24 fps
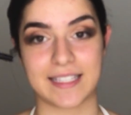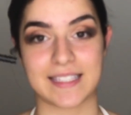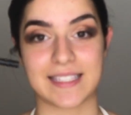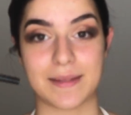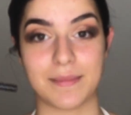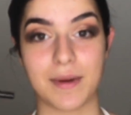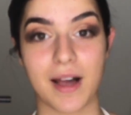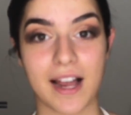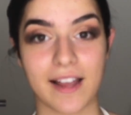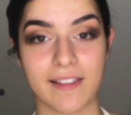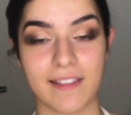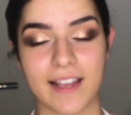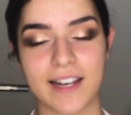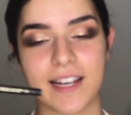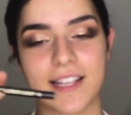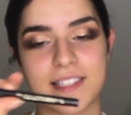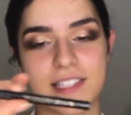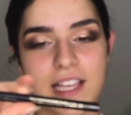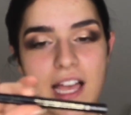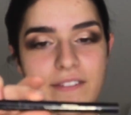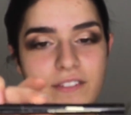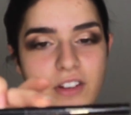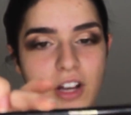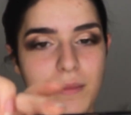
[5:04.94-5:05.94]
some eyeliner,
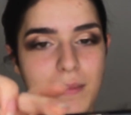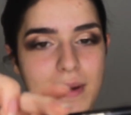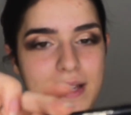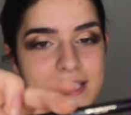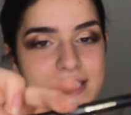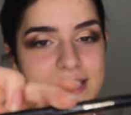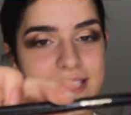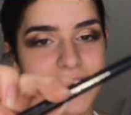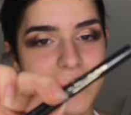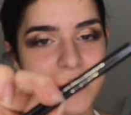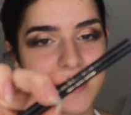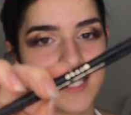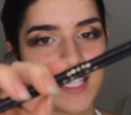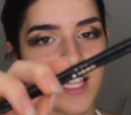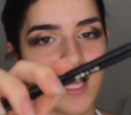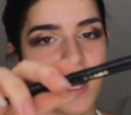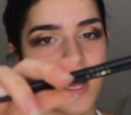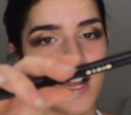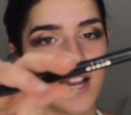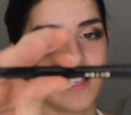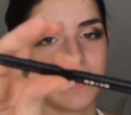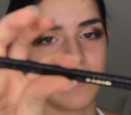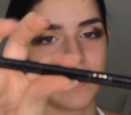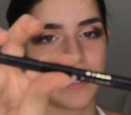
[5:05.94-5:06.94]
so I've got my Stiller
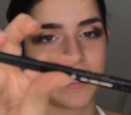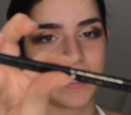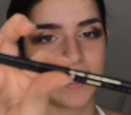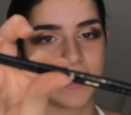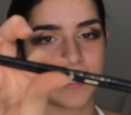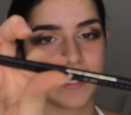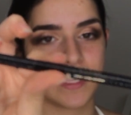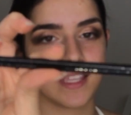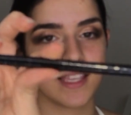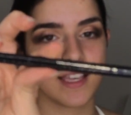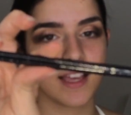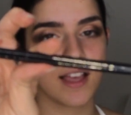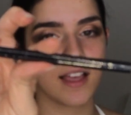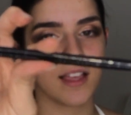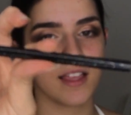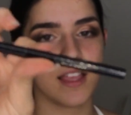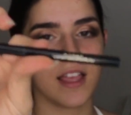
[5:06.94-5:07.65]
eyeliner here.